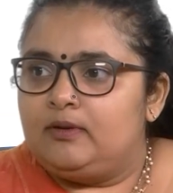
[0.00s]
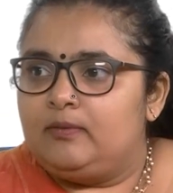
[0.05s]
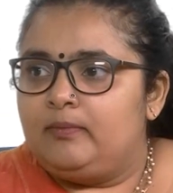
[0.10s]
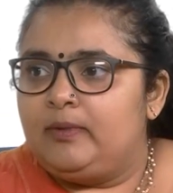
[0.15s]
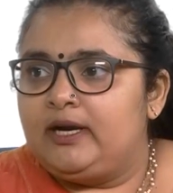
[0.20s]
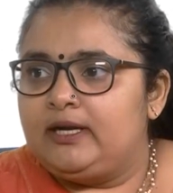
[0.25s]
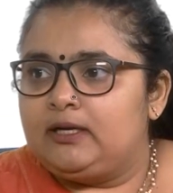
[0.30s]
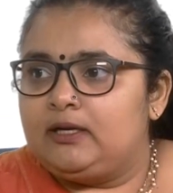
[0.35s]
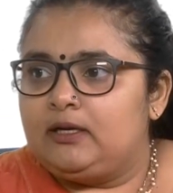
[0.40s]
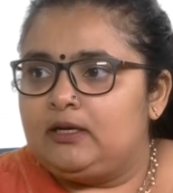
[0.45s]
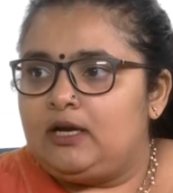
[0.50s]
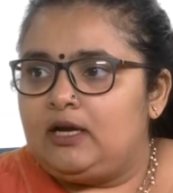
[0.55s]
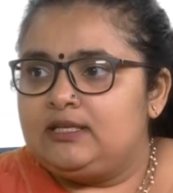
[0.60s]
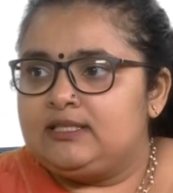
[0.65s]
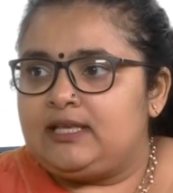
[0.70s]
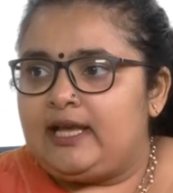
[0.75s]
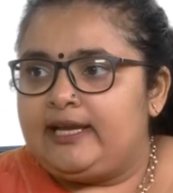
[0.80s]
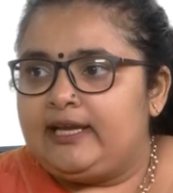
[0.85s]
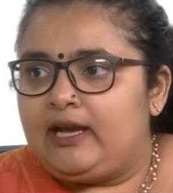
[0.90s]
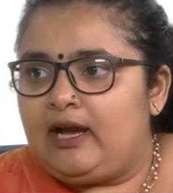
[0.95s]
But a
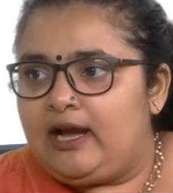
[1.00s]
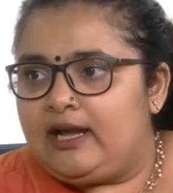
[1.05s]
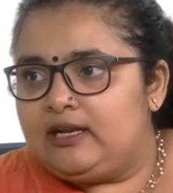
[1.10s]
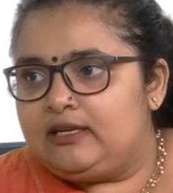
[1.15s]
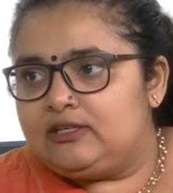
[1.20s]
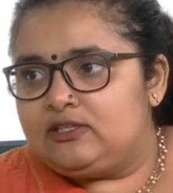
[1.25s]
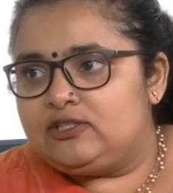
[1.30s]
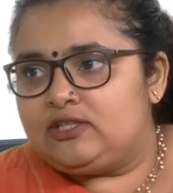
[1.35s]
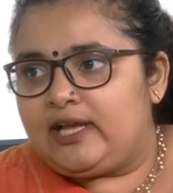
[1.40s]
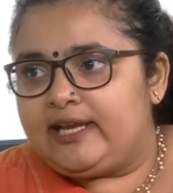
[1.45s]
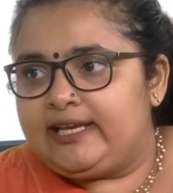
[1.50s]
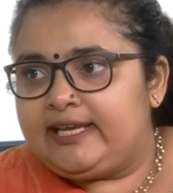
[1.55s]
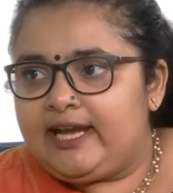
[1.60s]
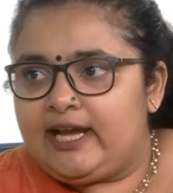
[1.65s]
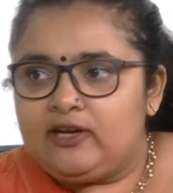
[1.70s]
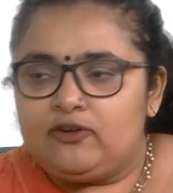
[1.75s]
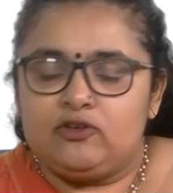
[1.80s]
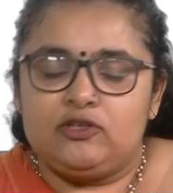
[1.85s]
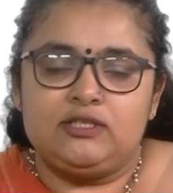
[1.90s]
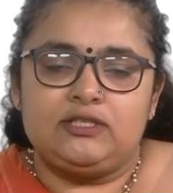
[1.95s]

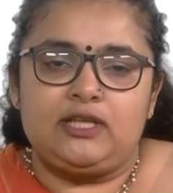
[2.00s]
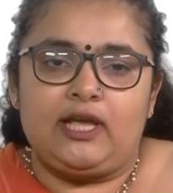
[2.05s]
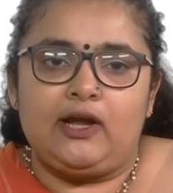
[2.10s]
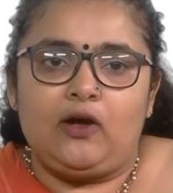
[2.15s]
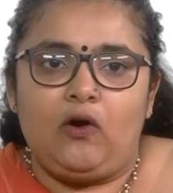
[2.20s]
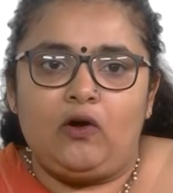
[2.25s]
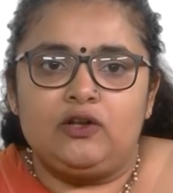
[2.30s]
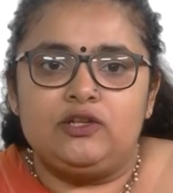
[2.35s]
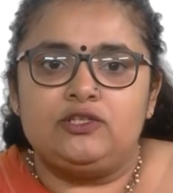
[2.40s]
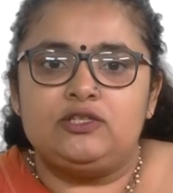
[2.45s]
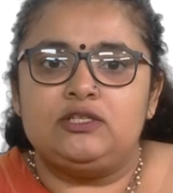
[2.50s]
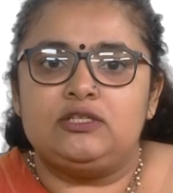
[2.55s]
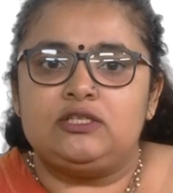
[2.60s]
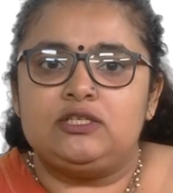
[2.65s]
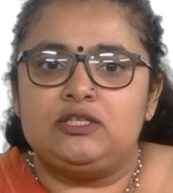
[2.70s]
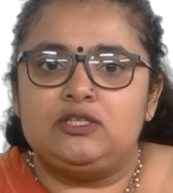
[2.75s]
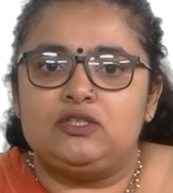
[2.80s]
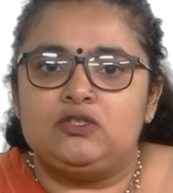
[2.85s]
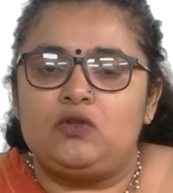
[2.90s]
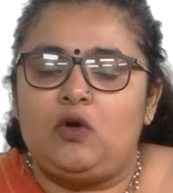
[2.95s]
psychiatrist, psychologist
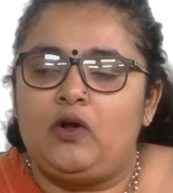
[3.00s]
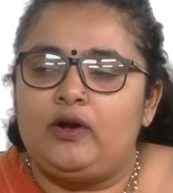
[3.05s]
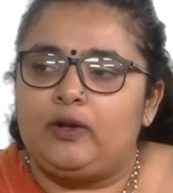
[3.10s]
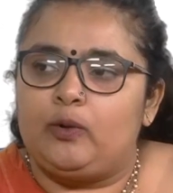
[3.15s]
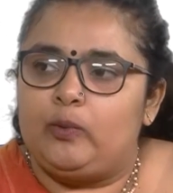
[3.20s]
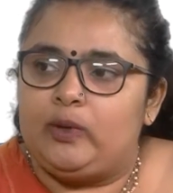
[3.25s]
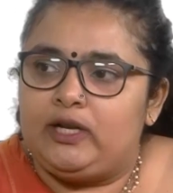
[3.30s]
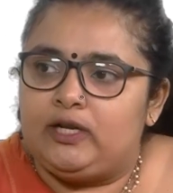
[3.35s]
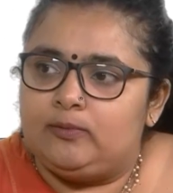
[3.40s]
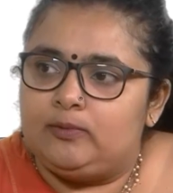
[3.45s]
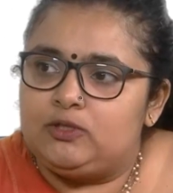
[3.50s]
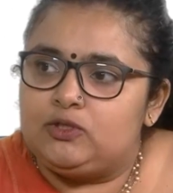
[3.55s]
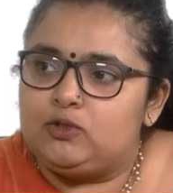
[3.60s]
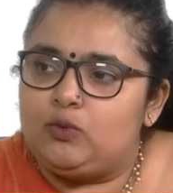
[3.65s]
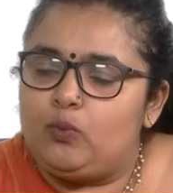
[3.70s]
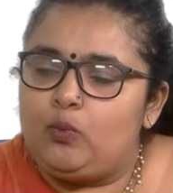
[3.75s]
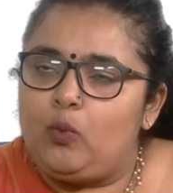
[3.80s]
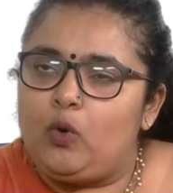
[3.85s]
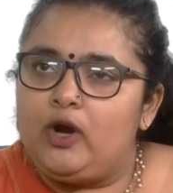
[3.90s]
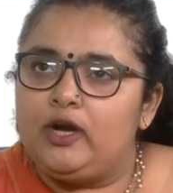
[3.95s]
is not available. So
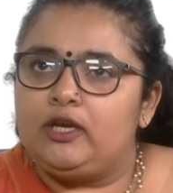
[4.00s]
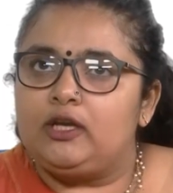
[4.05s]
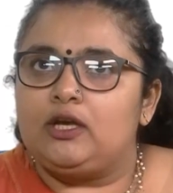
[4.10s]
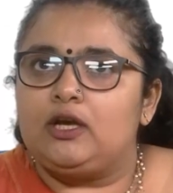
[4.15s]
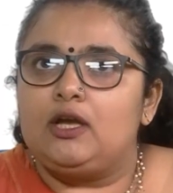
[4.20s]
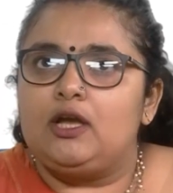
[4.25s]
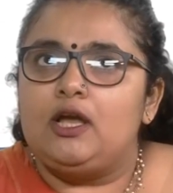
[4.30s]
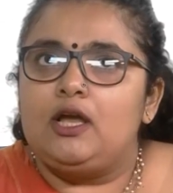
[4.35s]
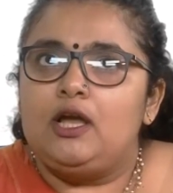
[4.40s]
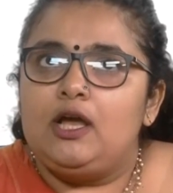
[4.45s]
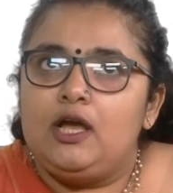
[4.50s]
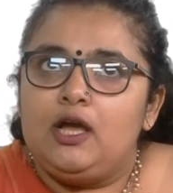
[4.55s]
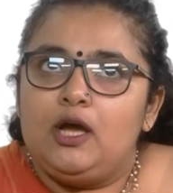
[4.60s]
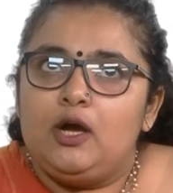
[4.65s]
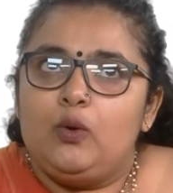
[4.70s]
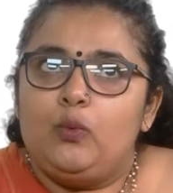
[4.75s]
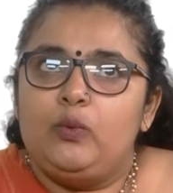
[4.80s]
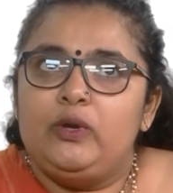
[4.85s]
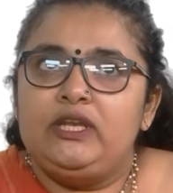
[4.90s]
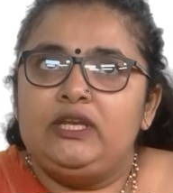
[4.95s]
what
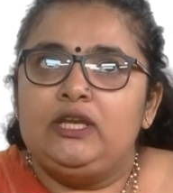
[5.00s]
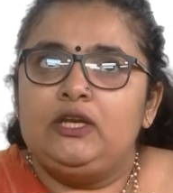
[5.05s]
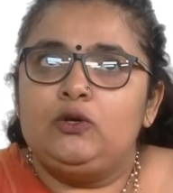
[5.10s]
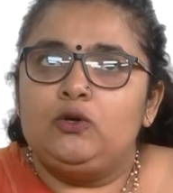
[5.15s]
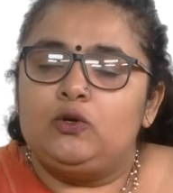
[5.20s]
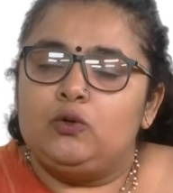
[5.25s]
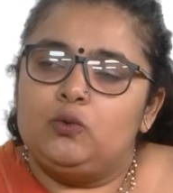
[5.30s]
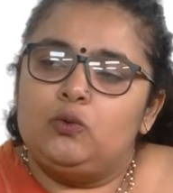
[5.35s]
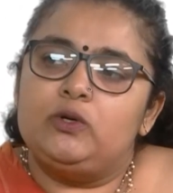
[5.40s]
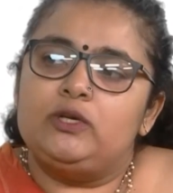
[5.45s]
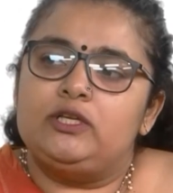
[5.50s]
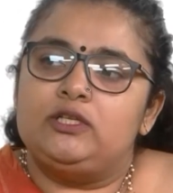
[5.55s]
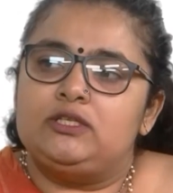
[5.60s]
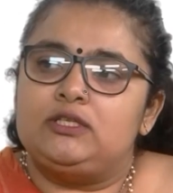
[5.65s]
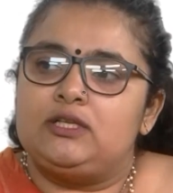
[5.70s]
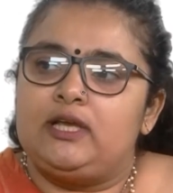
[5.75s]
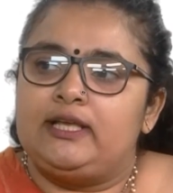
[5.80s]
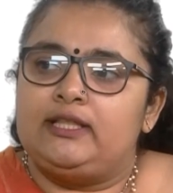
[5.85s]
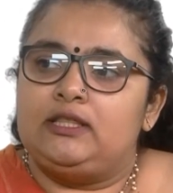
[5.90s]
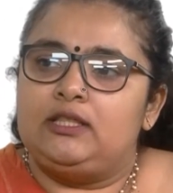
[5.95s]
we need to do
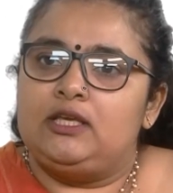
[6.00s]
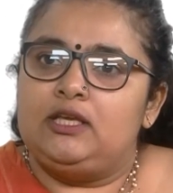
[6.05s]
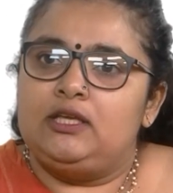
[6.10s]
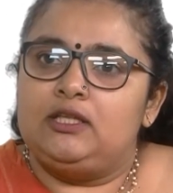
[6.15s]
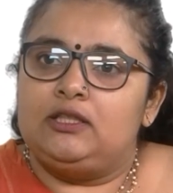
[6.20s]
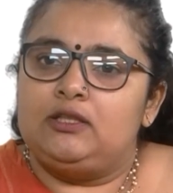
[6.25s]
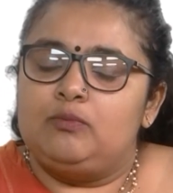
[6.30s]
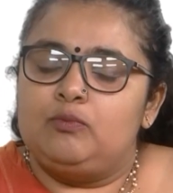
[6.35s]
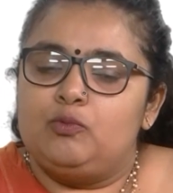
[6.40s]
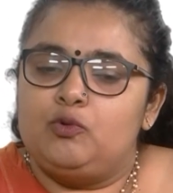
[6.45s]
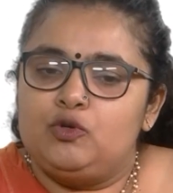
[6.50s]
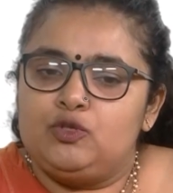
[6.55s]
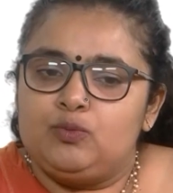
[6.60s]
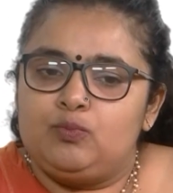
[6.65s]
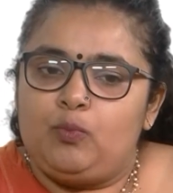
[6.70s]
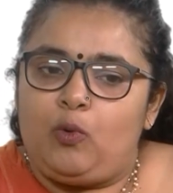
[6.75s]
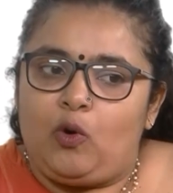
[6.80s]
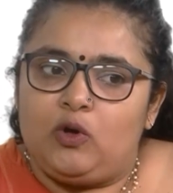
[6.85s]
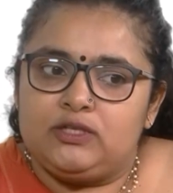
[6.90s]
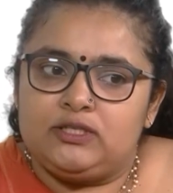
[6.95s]
is, I think the
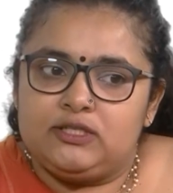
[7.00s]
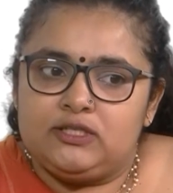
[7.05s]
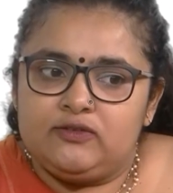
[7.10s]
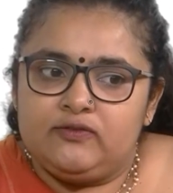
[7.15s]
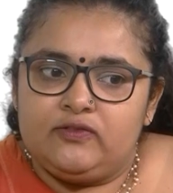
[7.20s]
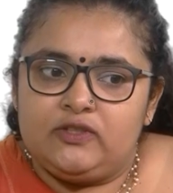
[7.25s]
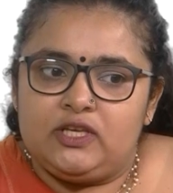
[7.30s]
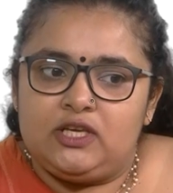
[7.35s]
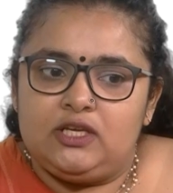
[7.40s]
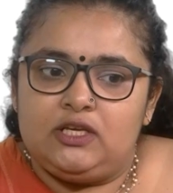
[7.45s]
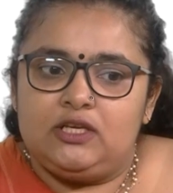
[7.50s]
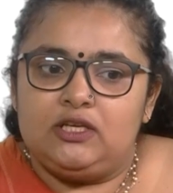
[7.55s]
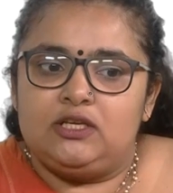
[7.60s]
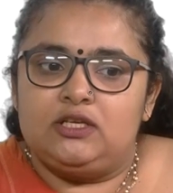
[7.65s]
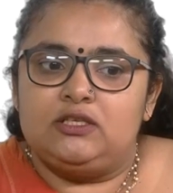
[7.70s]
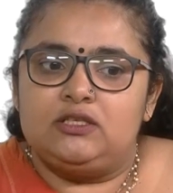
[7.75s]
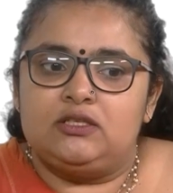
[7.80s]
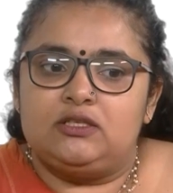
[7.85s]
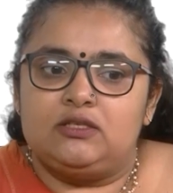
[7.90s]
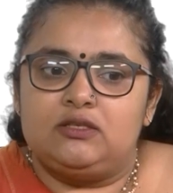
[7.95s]
most positive thing
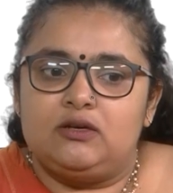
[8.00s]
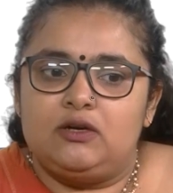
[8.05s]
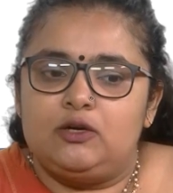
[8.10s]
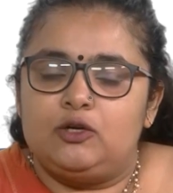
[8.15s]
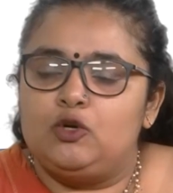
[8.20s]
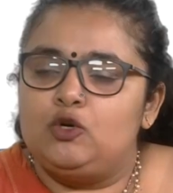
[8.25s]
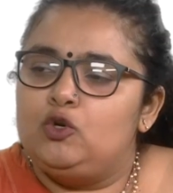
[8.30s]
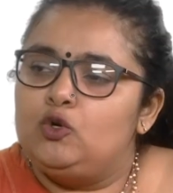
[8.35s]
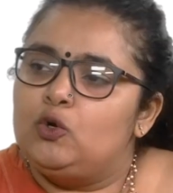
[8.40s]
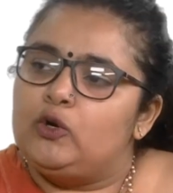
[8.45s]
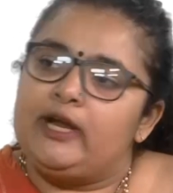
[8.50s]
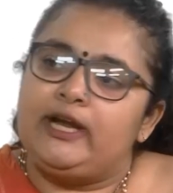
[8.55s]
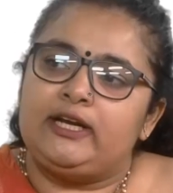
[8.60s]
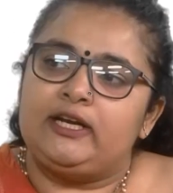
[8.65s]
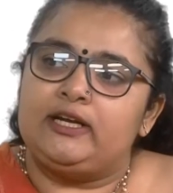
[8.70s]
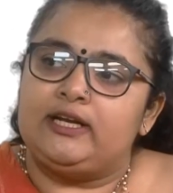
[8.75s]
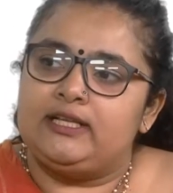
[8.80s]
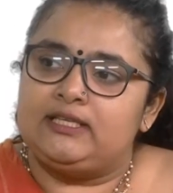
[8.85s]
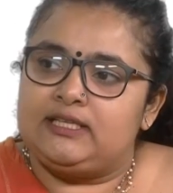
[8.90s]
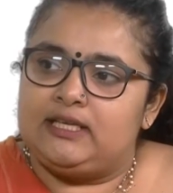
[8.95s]
is to look at
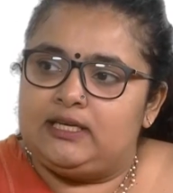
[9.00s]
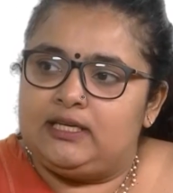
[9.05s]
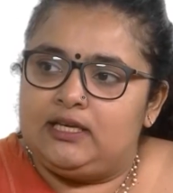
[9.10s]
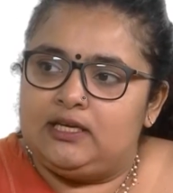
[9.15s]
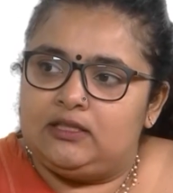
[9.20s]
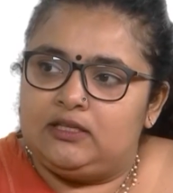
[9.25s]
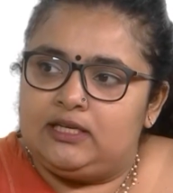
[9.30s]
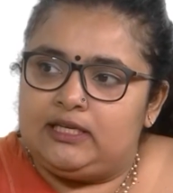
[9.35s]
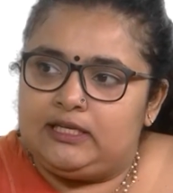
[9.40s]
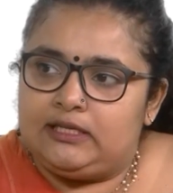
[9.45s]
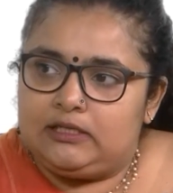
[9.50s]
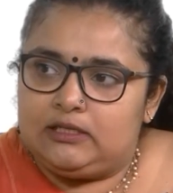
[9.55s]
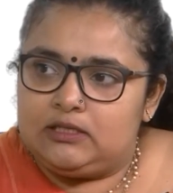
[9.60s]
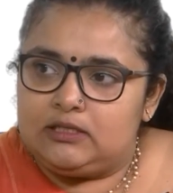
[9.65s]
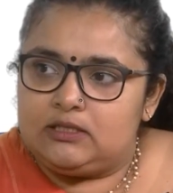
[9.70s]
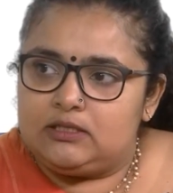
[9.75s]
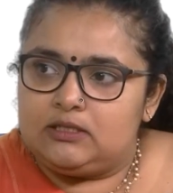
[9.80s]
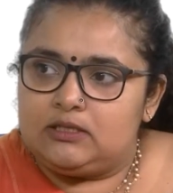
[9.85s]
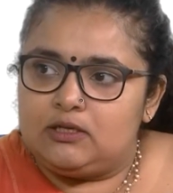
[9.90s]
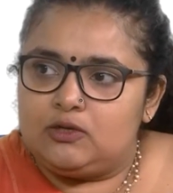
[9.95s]
it as any other
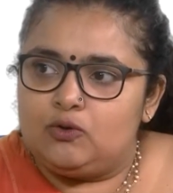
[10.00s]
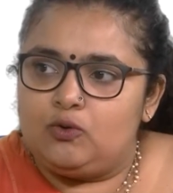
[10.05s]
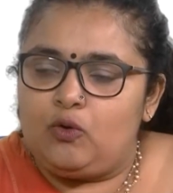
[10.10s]
illness.